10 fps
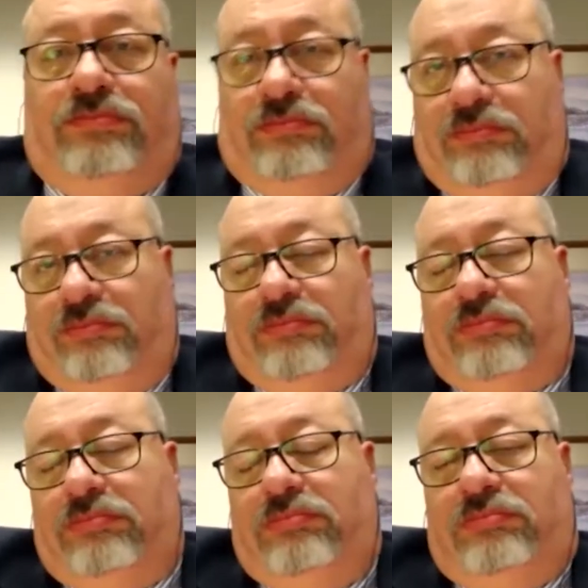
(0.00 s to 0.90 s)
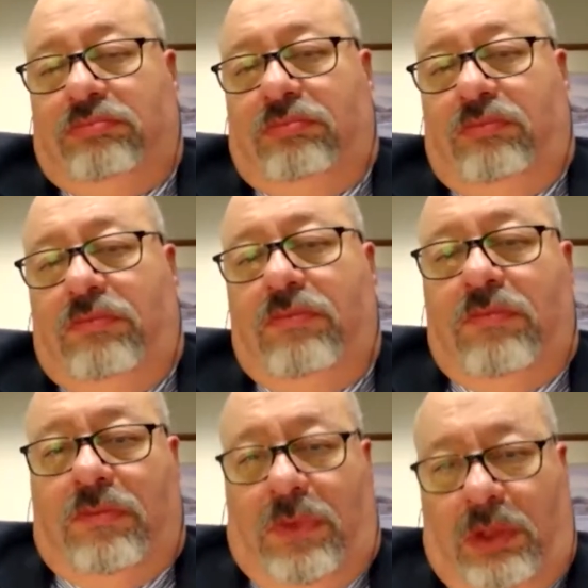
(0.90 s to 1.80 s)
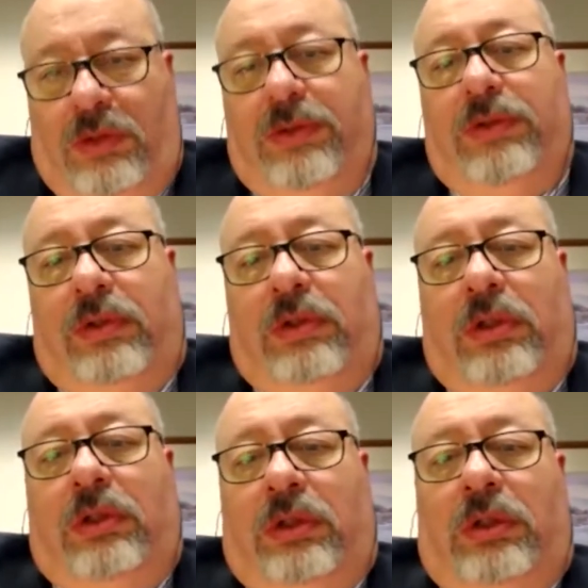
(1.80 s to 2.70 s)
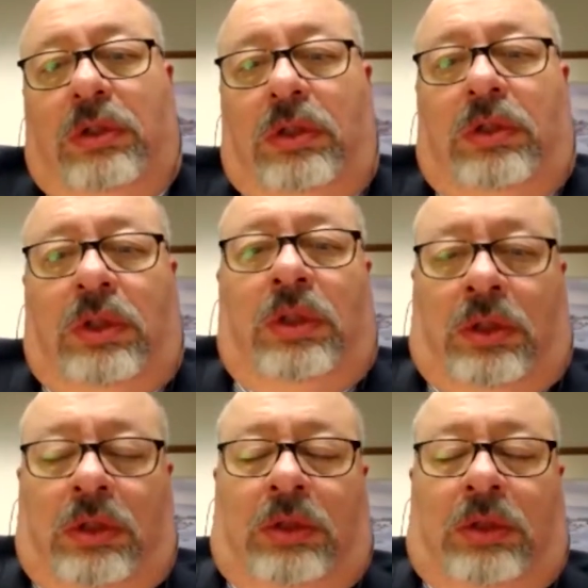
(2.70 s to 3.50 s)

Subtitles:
Bill, if the person suppose they're on it for a long period of time and